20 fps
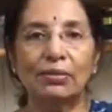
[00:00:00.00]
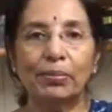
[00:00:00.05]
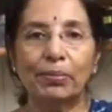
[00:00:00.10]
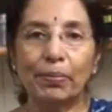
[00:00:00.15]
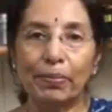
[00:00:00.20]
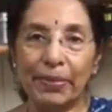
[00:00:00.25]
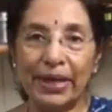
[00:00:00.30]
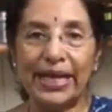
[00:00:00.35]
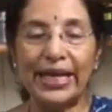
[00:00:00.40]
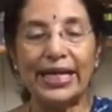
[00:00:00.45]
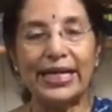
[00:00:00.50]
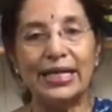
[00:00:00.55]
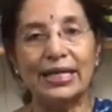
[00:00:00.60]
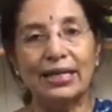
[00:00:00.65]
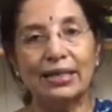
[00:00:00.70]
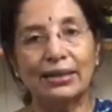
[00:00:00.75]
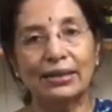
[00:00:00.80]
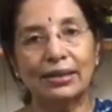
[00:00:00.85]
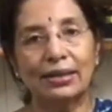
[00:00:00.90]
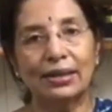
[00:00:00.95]
made.
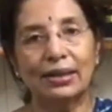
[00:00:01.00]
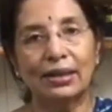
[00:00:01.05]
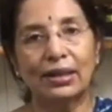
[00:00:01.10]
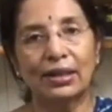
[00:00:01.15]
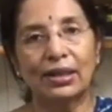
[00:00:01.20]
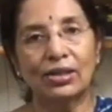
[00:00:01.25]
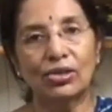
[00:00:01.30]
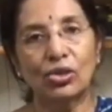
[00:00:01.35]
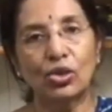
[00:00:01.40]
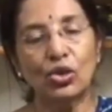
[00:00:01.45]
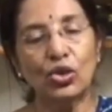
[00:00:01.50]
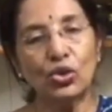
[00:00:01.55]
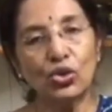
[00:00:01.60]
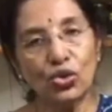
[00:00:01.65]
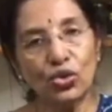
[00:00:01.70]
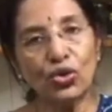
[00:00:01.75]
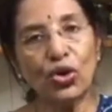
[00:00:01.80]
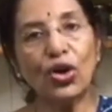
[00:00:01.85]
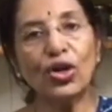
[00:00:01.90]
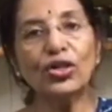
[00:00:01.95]
So you do
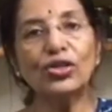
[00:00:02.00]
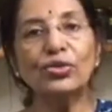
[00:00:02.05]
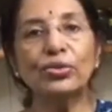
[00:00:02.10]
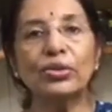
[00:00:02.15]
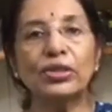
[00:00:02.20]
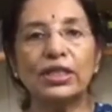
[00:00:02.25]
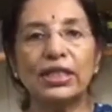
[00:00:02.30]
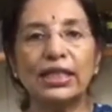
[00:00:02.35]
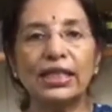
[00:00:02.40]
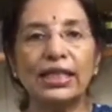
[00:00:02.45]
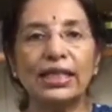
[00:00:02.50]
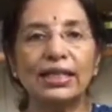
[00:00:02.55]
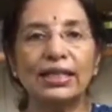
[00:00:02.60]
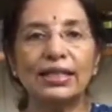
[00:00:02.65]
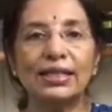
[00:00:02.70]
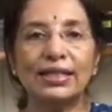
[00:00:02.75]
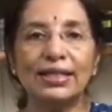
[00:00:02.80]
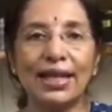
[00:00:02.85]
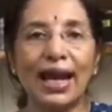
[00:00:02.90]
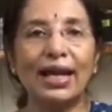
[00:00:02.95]
not use the
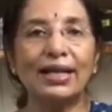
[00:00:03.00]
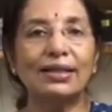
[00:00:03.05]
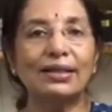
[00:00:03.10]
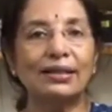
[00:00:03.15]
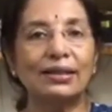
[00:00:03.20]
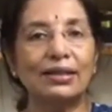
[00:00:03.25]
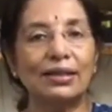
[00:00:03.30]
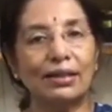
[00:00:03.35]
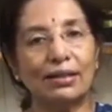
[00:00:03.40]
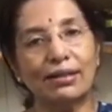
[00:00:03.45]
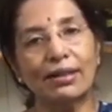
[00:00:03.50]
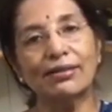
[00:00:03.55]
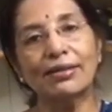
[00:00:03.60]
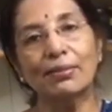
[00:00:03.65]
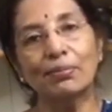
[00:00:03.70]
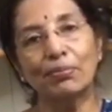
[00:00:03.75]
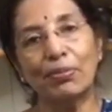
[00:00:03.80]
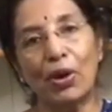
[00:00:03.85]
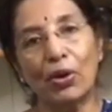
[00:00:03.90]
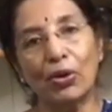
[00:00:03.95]
standard
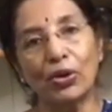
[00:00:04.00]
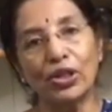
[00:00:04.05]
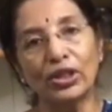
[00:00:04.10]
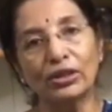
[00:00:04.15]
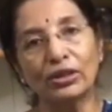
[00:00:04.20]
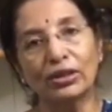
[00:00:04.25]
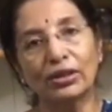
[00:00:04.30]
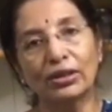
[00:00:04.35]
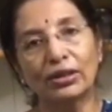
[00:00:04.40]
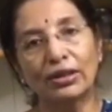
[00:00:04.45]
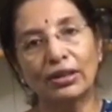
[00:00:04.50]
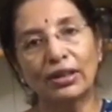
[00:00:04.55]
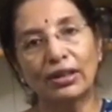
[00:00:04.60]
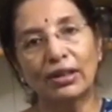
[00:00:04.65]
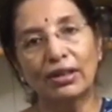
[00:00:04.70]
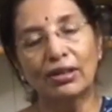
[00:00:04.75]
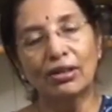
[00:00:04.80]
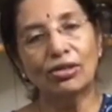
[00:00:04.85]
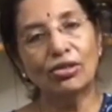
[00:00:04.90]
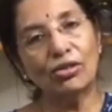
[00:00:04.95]
rasam powder.
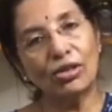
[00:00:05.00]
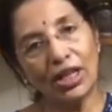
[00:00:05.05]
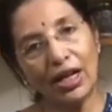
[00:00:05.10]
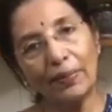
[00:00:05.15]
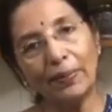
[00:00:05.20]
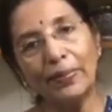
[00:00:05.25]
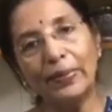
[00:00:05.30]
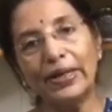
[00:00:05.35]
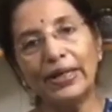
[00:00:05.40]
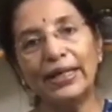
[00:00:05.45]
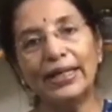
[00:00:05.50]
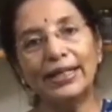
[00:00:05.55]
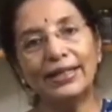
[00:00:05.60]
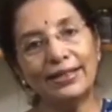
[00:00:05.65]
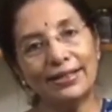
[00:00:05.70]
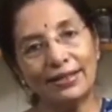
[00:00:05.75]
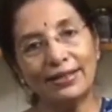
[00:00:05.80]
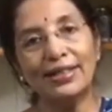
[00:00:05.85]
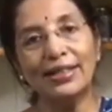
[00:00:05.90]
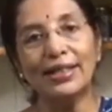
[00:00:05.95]
So come, let
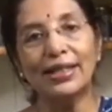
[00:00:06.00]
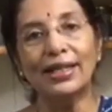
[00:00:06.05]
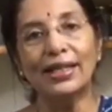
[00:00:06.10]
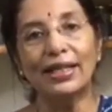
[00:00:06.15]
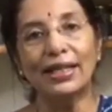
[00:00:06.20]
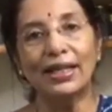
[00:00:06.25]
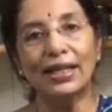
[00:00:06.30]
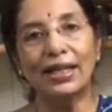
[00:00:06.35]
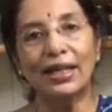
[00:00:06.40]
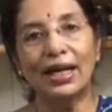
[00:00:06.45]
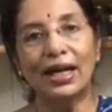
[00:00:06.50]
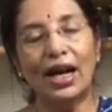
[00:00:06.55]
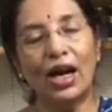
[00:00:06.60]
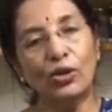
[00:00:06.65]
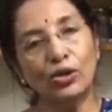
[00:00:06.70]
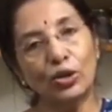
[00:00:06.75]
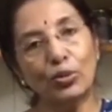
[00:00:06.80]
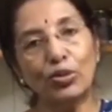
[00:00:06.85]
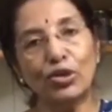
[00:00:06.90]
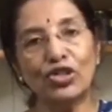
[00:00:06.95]
us see
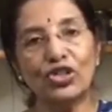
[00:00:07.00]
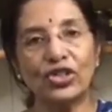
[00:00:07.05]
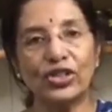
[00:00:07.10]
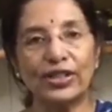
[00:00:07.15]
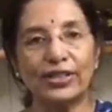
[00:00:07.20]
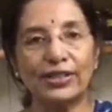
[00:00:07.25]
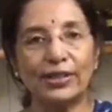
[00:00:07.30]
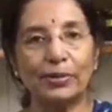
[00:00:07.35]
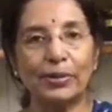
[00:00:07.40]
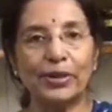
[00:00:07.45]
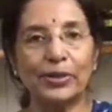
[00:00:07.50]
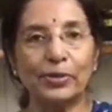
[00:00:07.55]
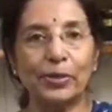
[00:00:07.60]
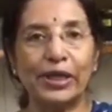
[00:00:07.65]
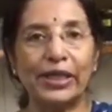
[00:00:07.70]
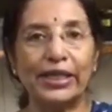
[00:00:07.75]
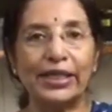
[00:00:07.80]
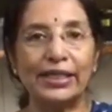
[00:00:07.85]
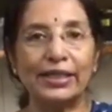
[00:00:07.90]
how the Poricha rasam is made.